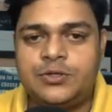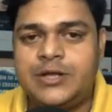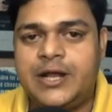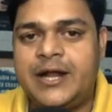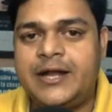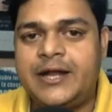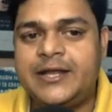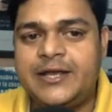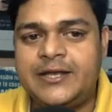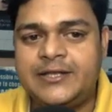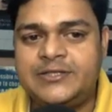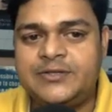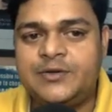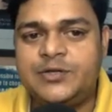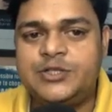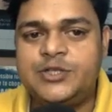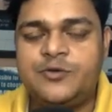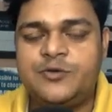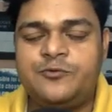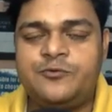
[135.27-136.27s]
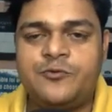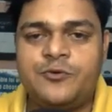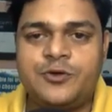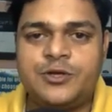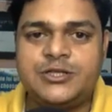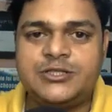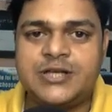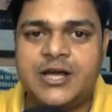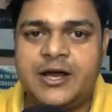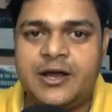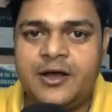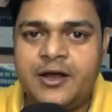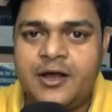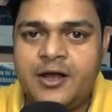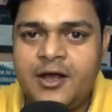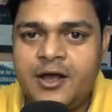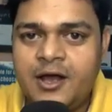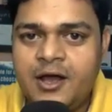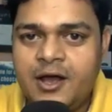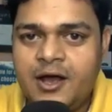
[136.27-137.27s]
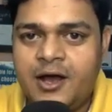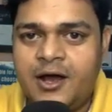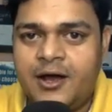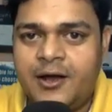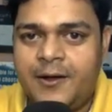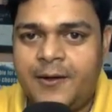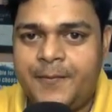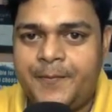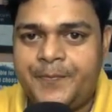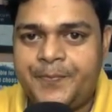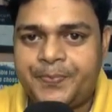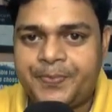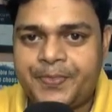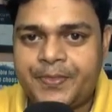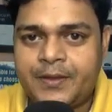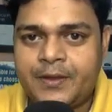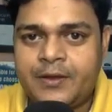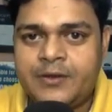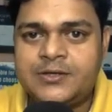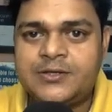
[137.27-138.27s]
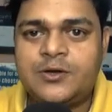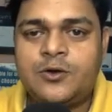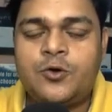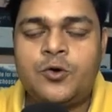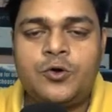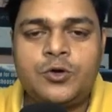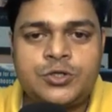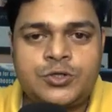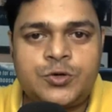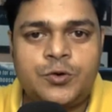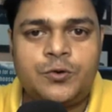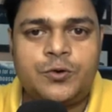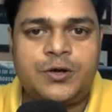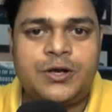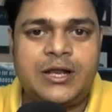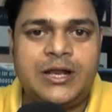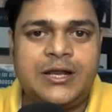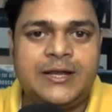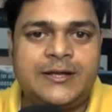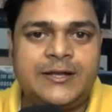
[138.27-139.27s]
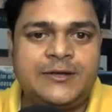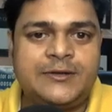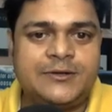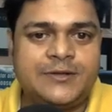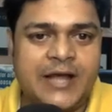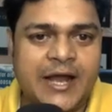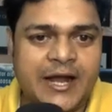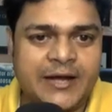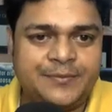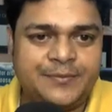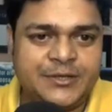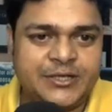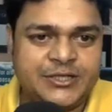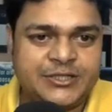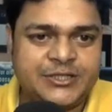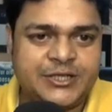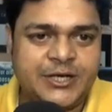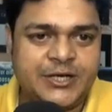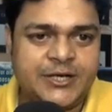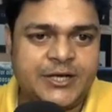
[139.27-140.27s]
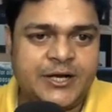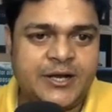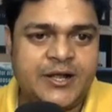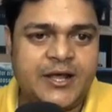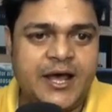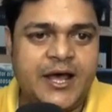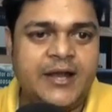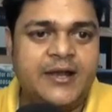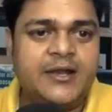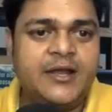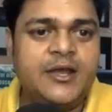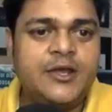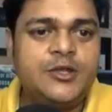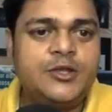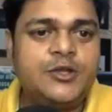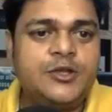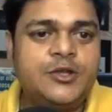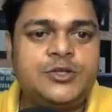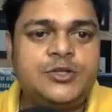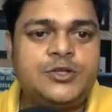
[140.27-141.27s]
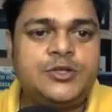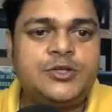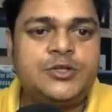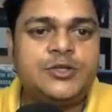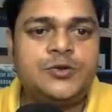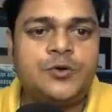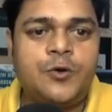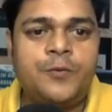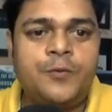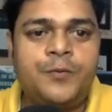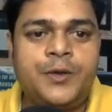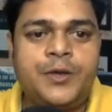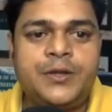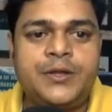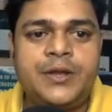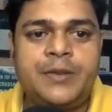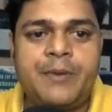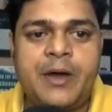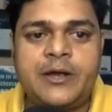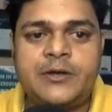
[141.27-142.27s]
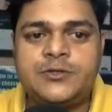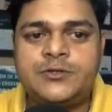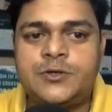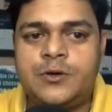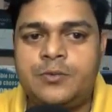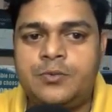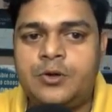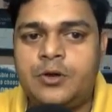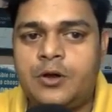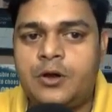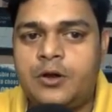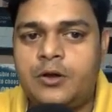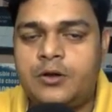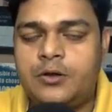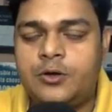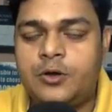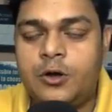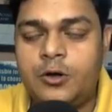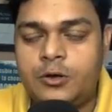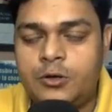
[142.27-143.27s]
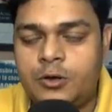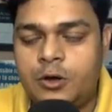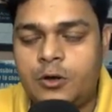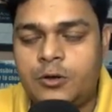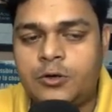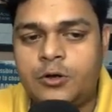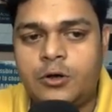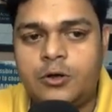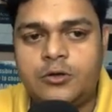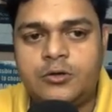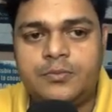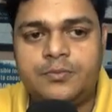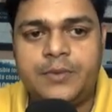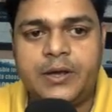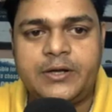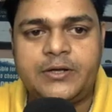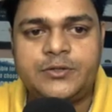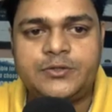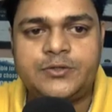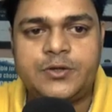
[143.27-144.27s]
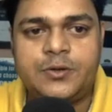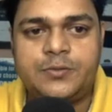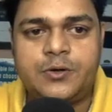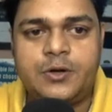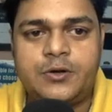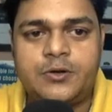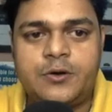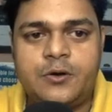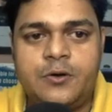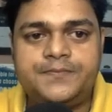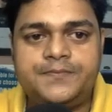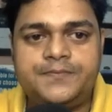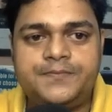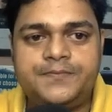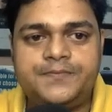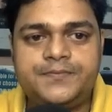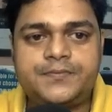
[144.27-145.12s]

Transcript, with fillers: that AZ-104 is a um, course code related to the administrator and you must need to open the microsoft dot dot doc dot microsoft.com